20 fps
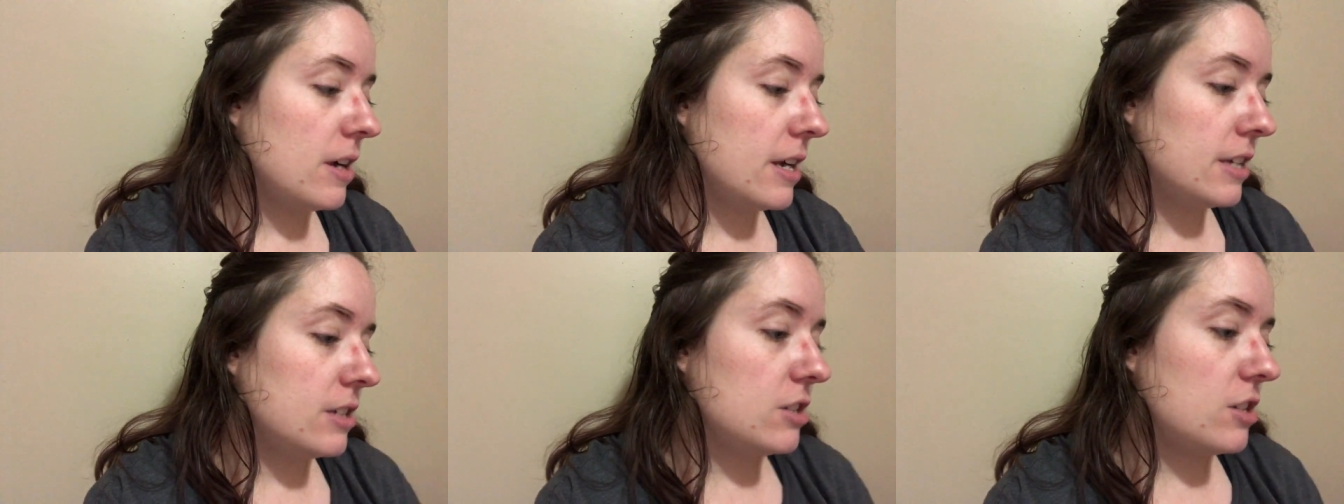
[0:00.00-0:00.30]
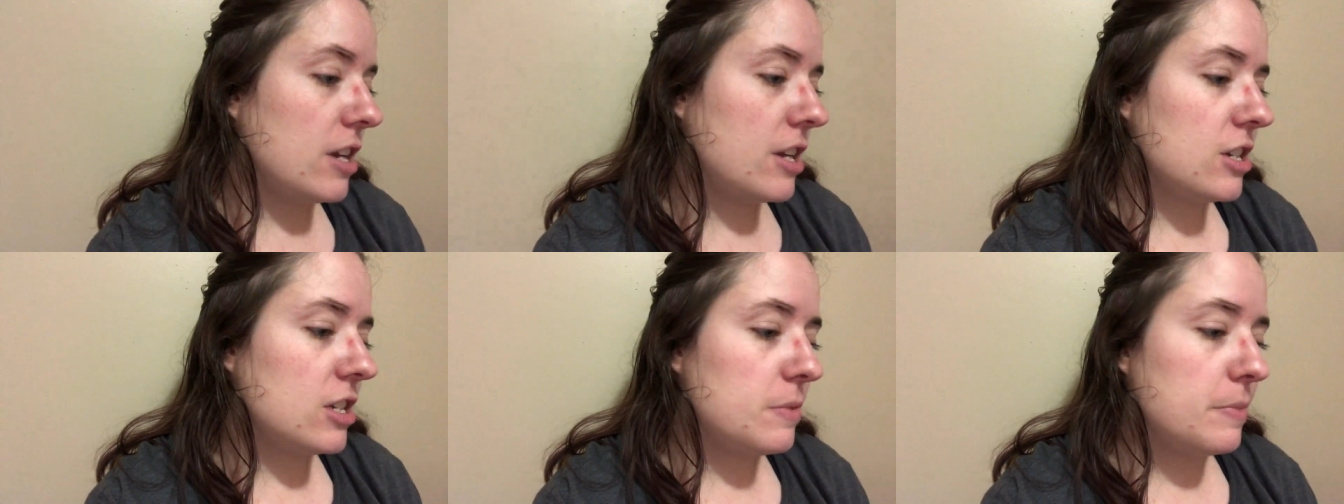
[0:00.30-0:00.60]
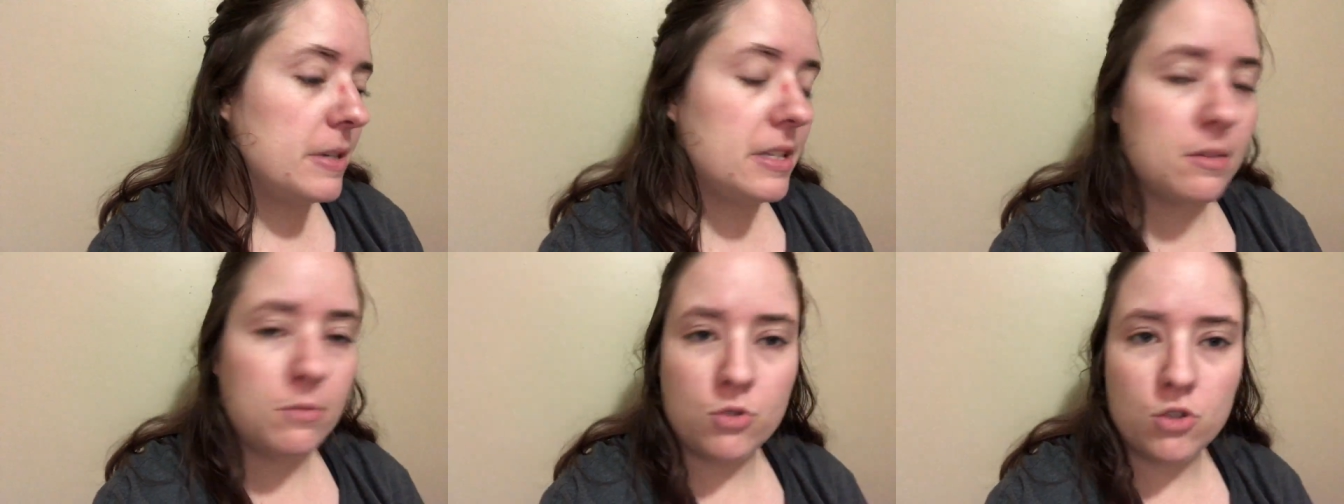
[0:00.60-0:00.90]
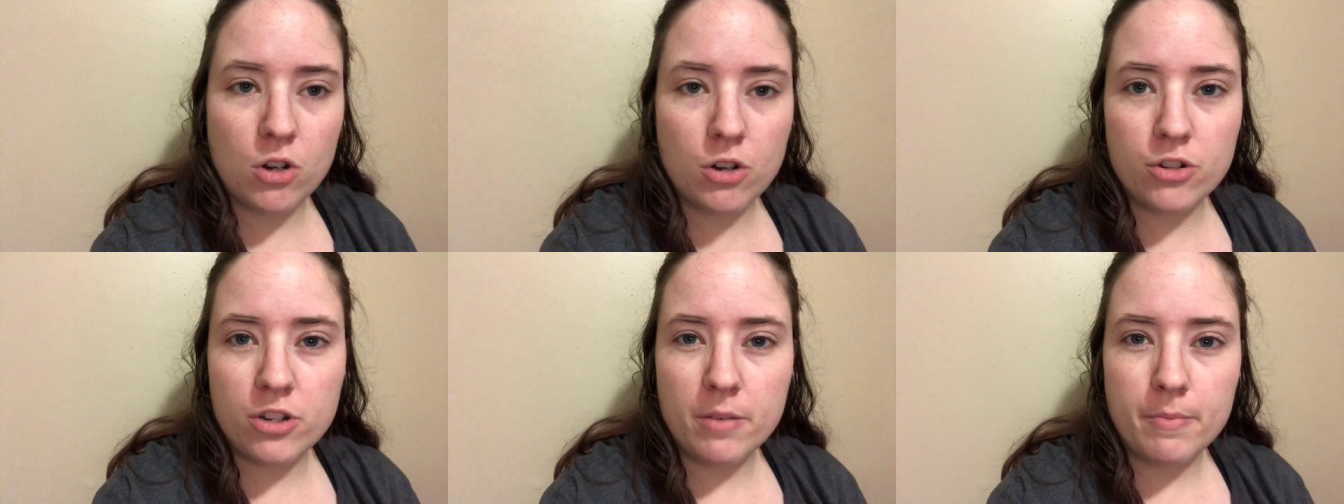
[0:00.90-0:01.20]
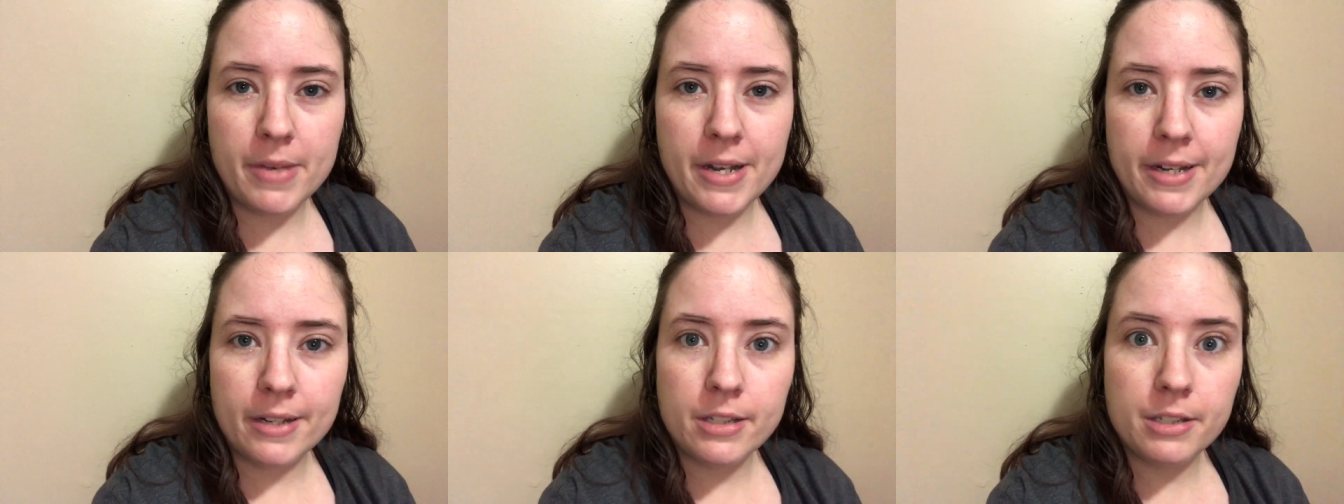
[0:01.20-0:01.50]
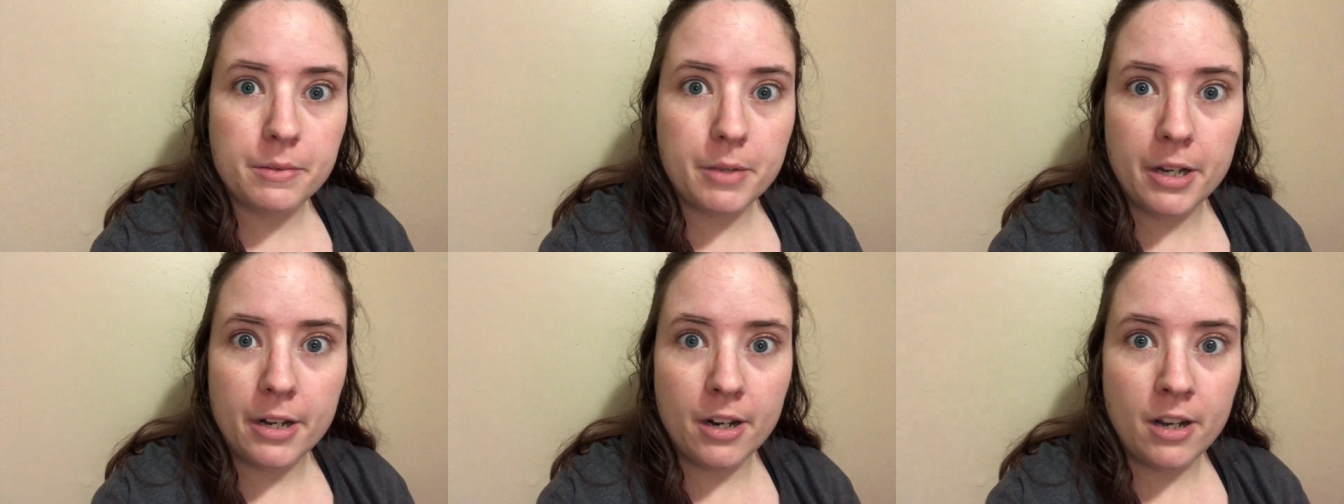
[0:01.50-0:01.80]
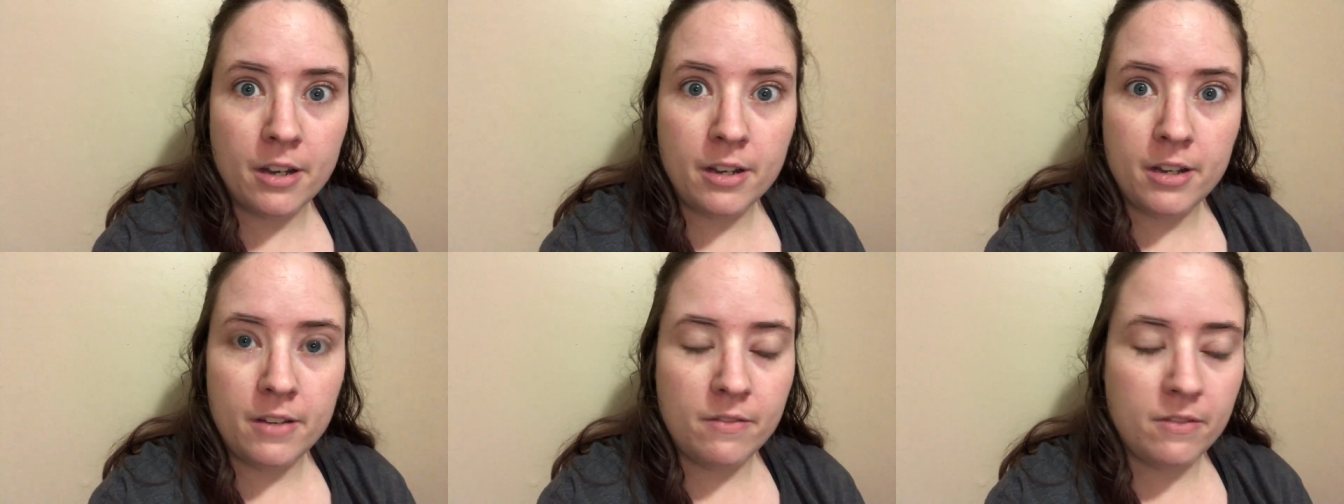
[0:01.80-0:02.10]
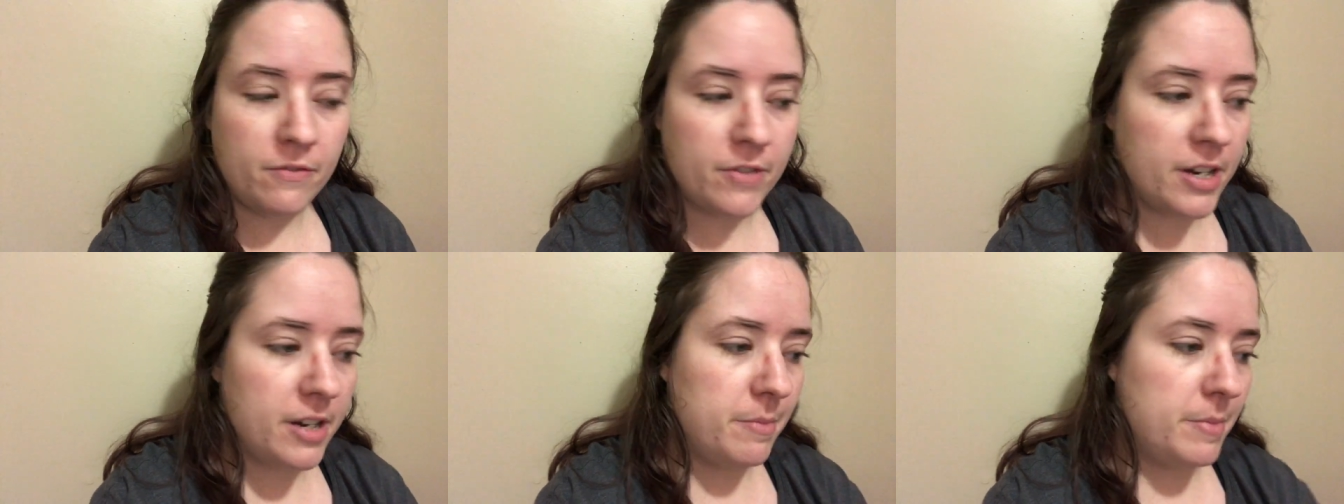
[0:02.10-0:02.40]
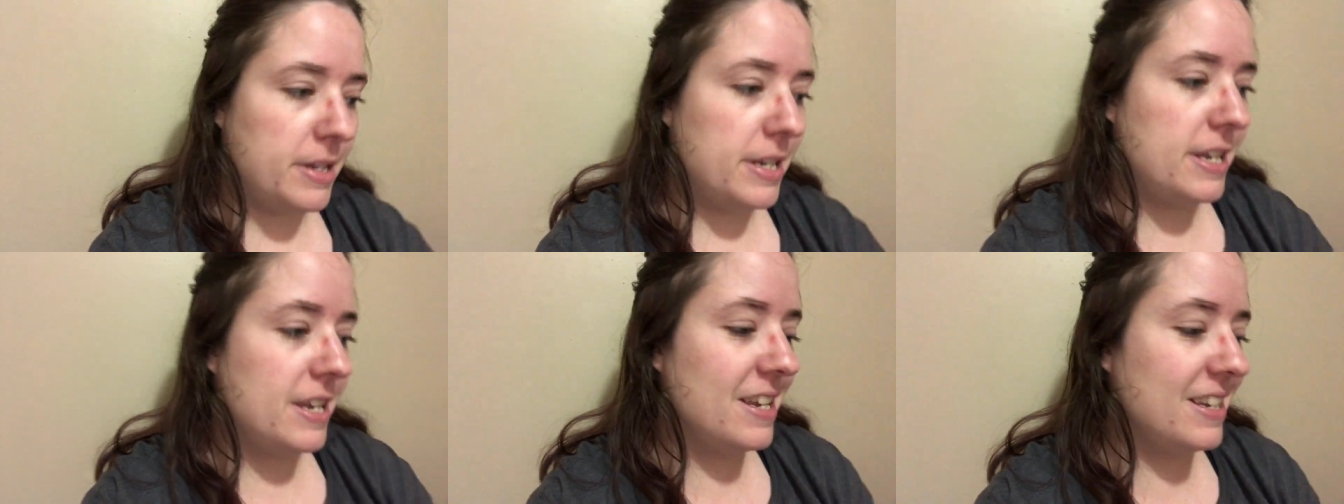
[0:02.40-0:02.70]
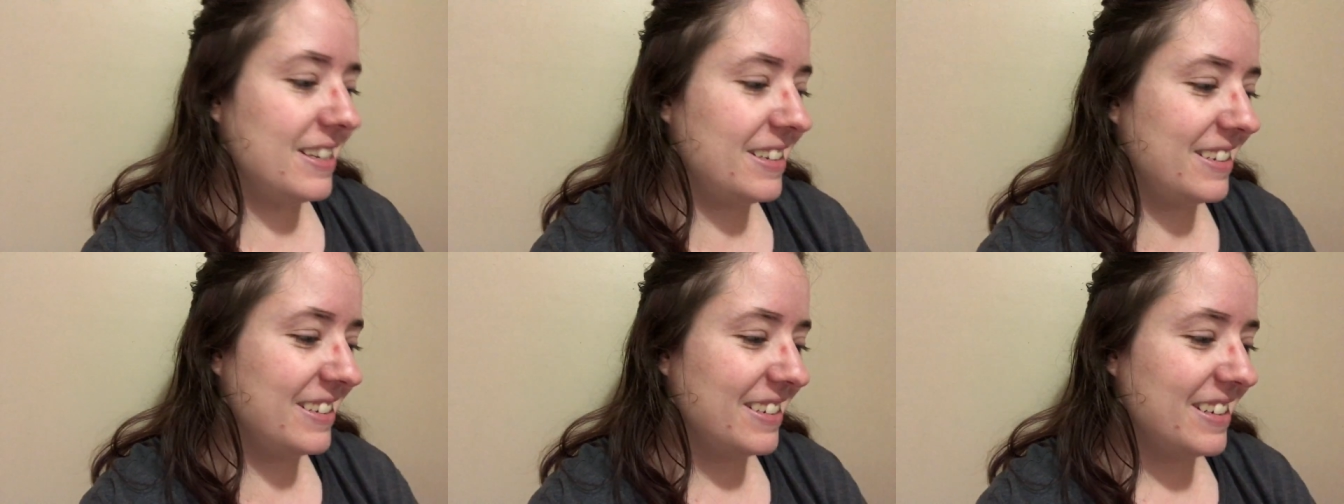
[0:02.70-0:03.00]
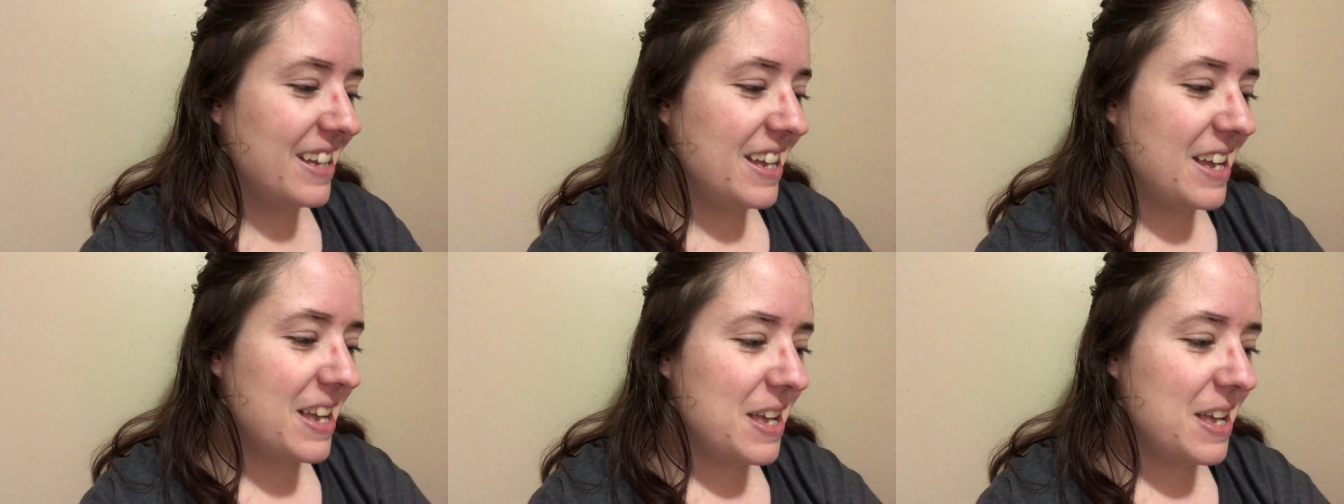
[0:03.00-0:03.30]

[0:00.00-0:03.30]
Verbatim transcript: I just made some drawstring bags and not even very many. But